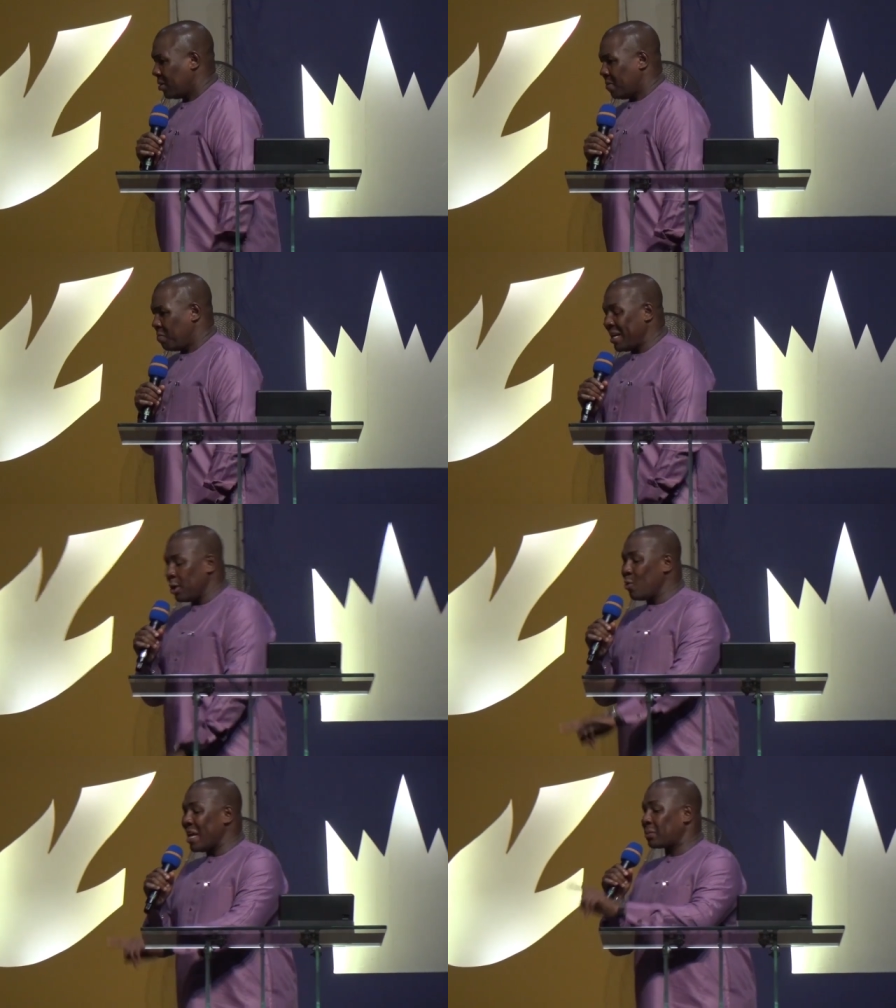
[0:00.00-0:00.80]
Mary,
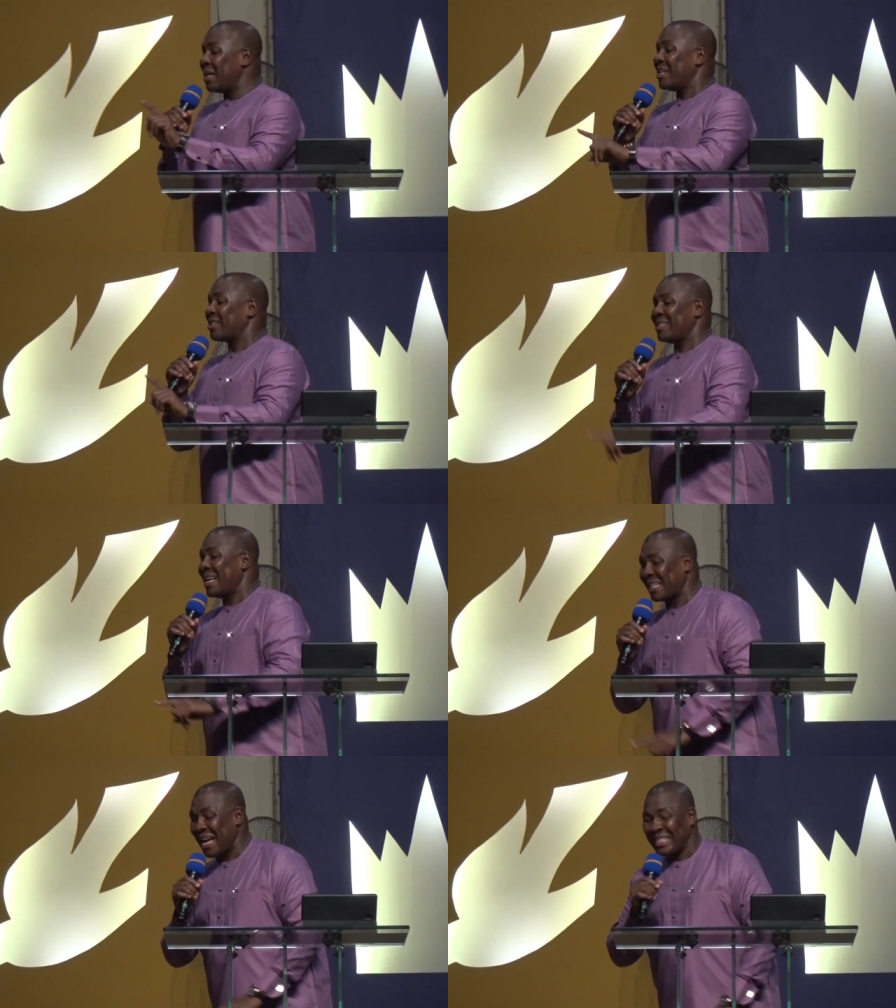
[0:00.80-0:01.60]
who explained the
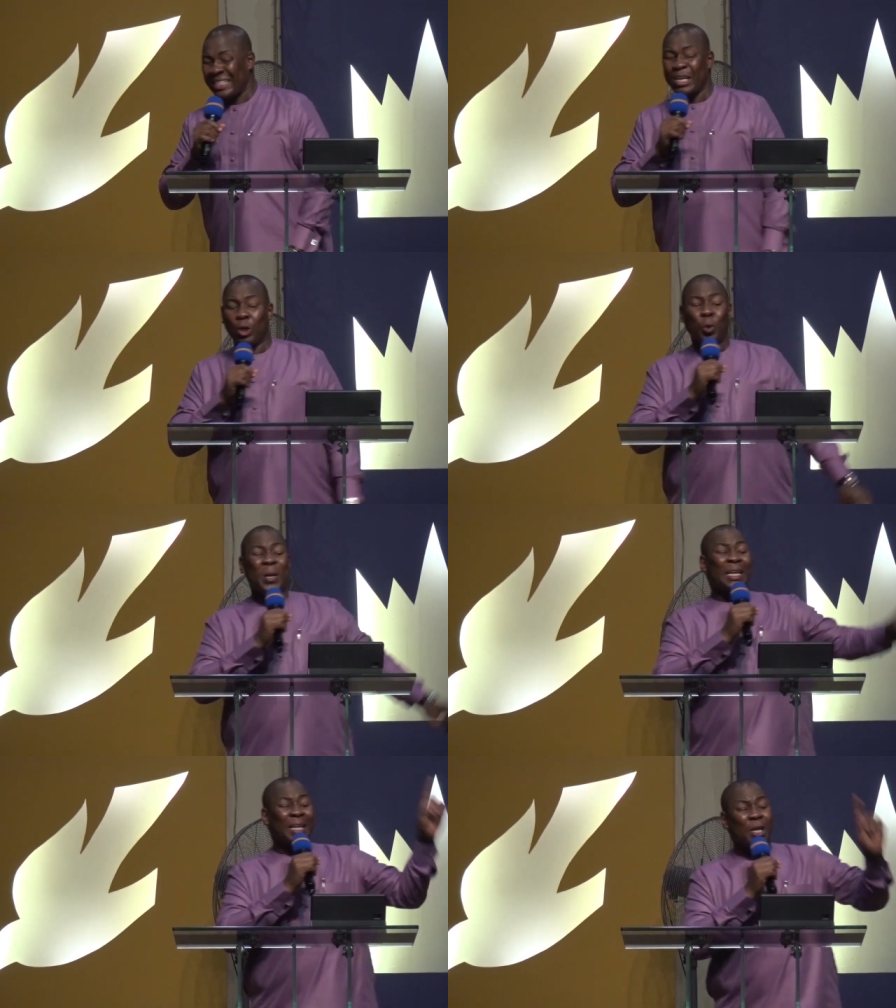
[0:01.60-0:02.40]
Zoroastrian class, she
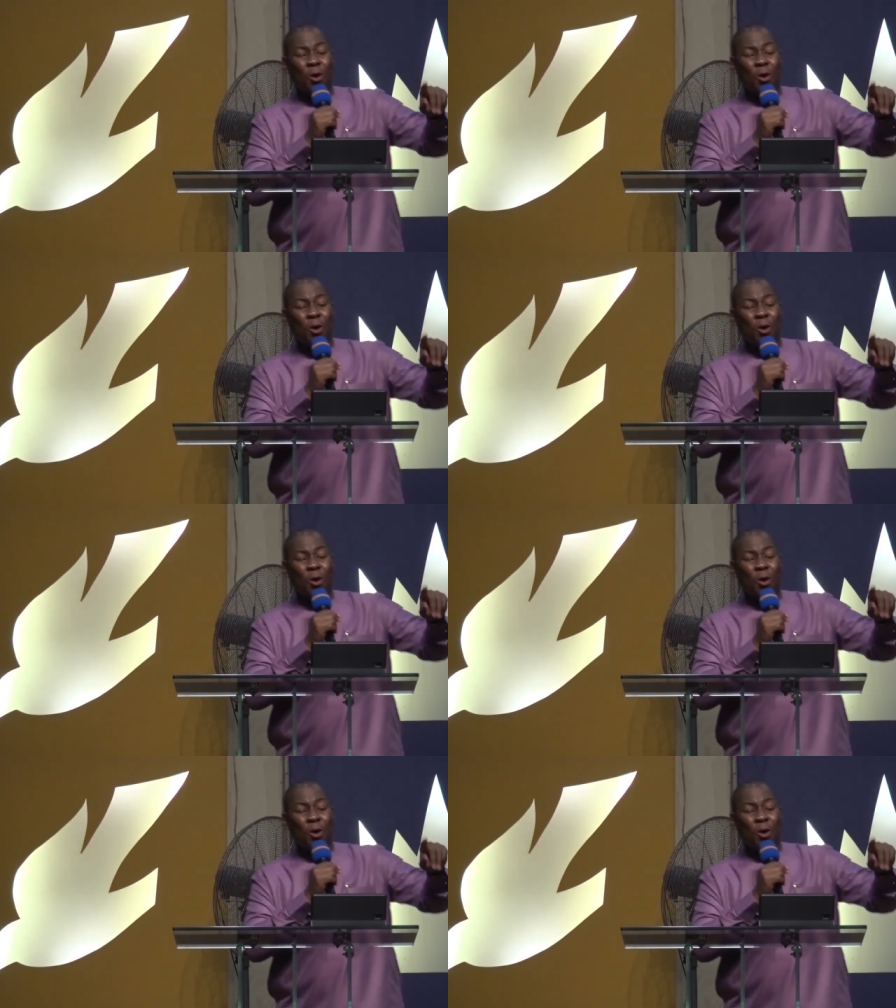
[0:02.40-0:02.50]
quickly